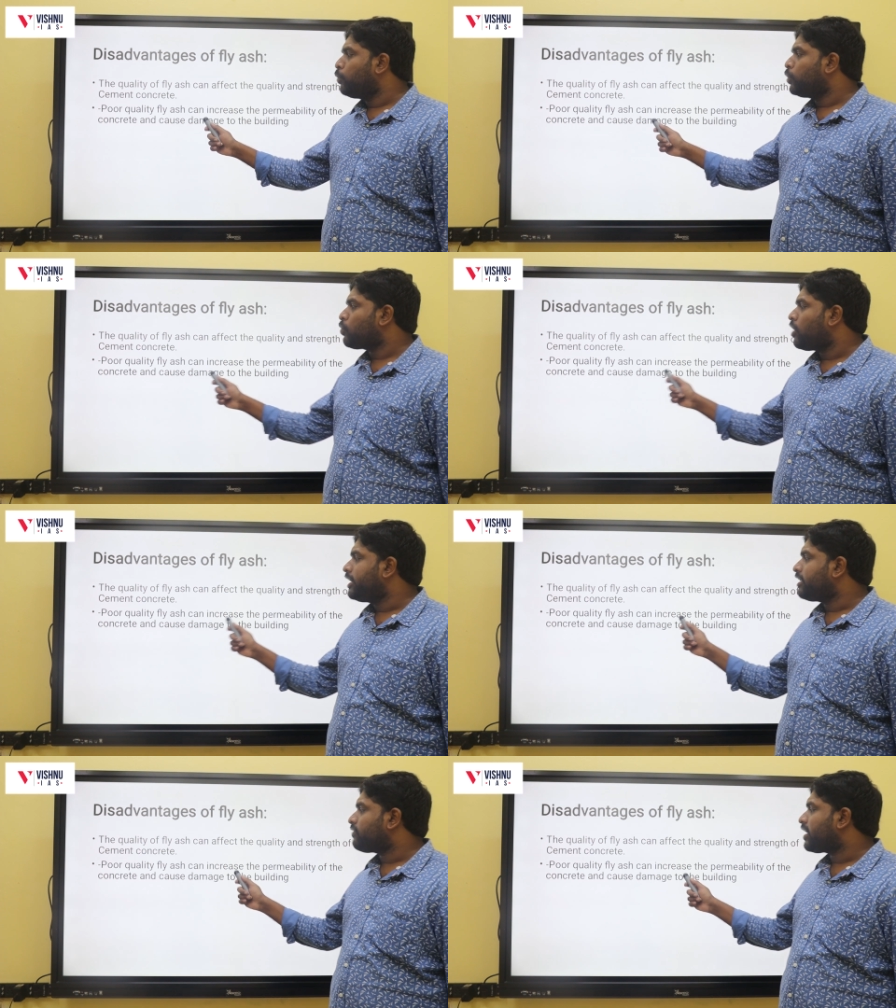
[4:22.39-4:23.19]
Poor
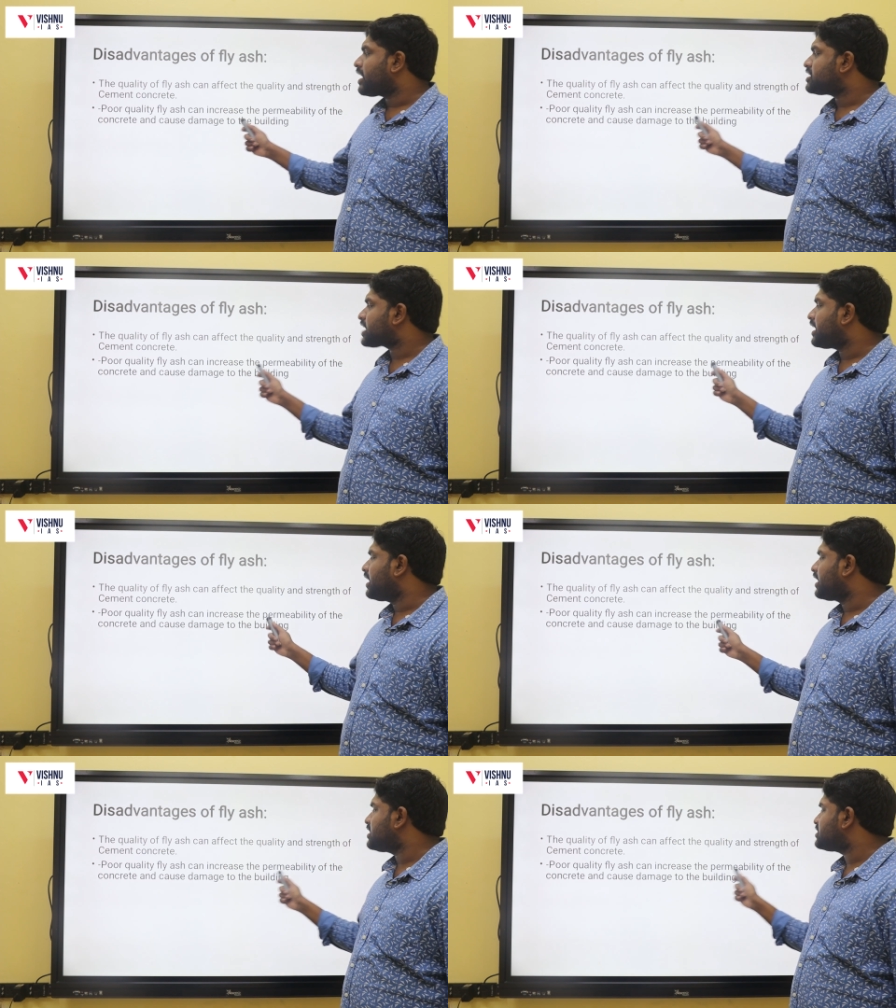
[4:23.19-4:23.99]
quality fly ash
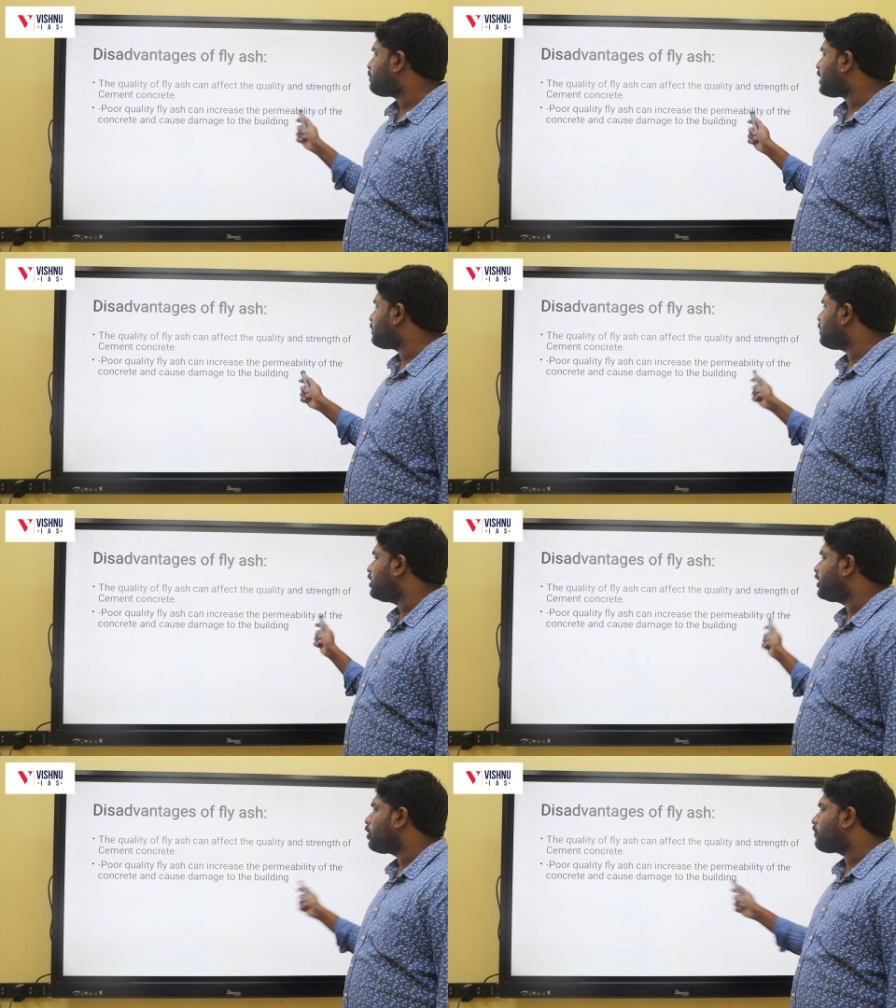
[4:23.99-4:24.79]
can increase the
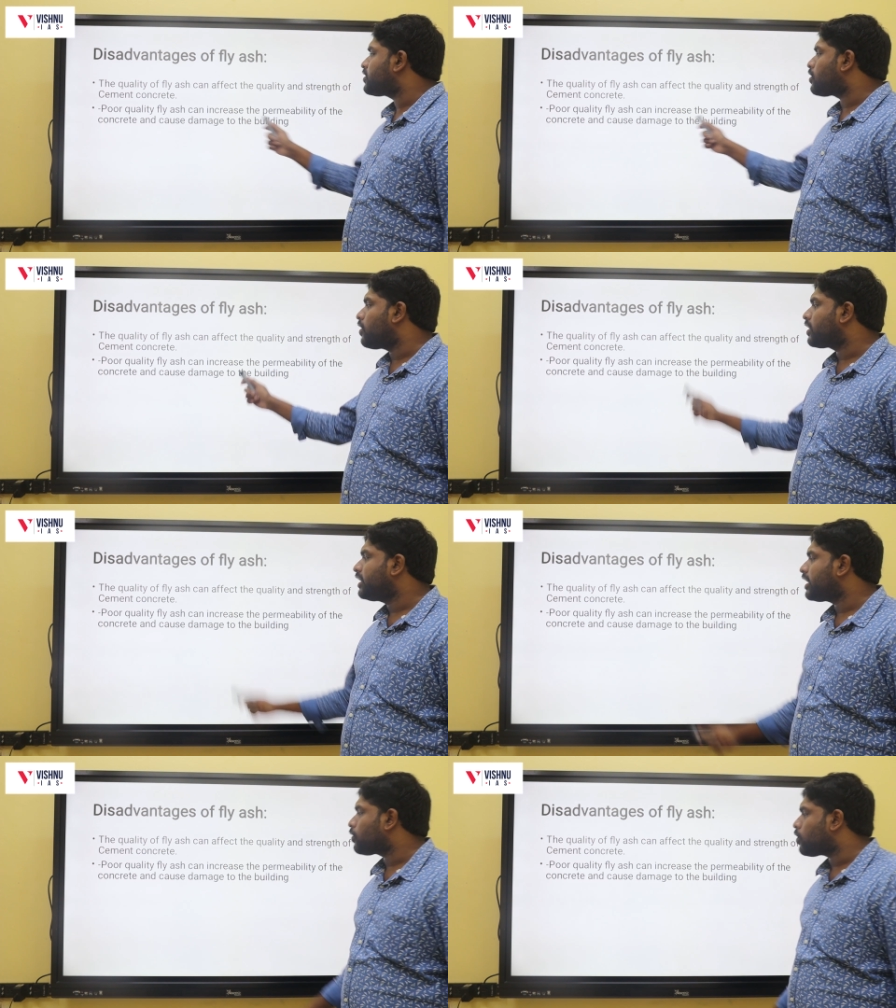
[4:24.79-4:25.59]
permeability of the
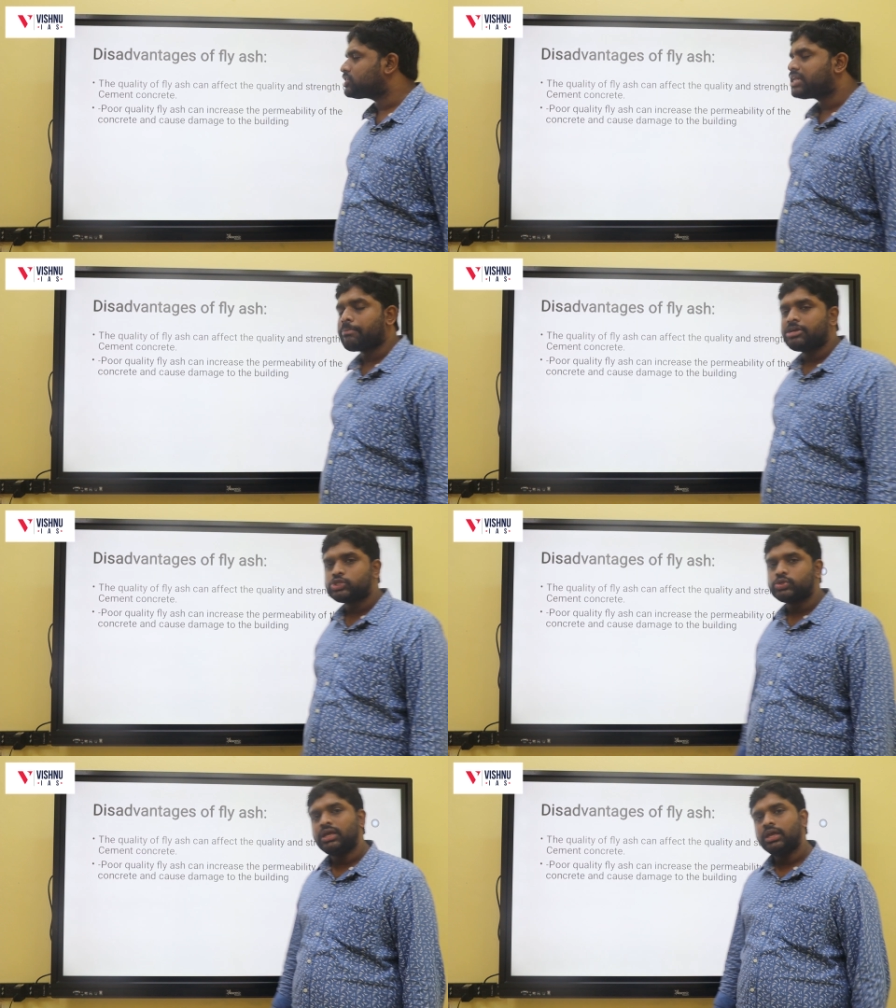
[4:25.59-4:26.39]
concrete and cause
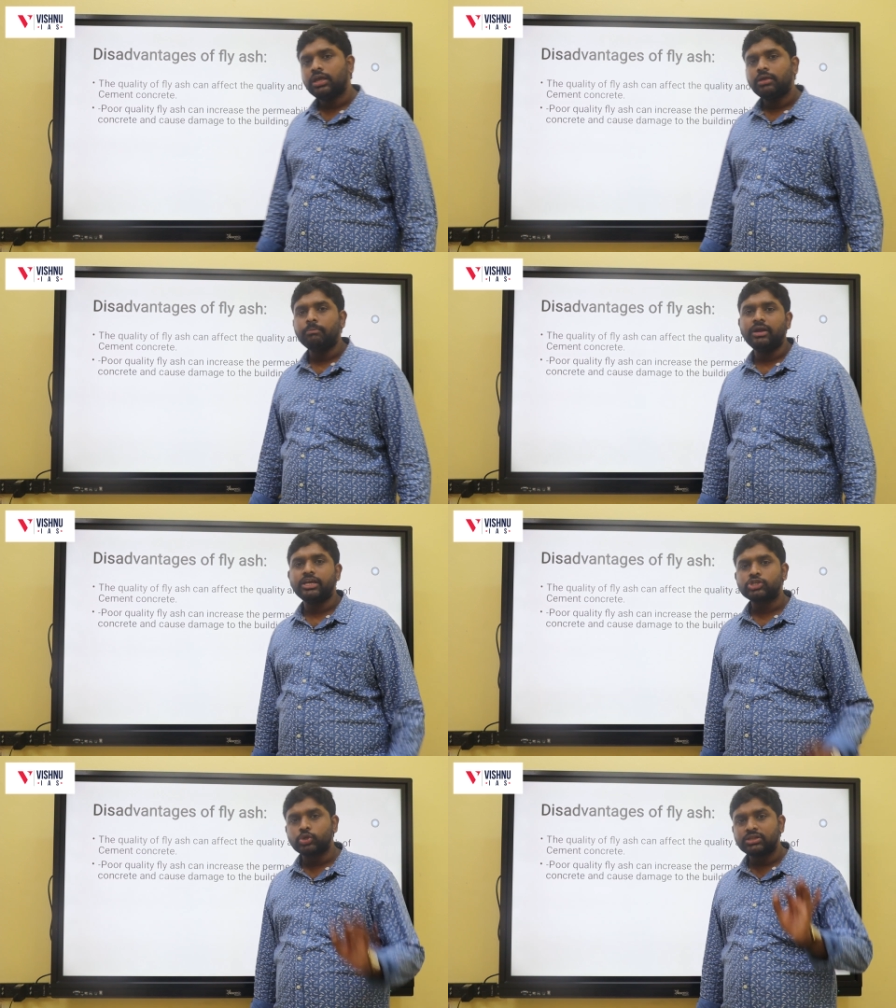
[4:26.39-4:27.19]
damage to the building.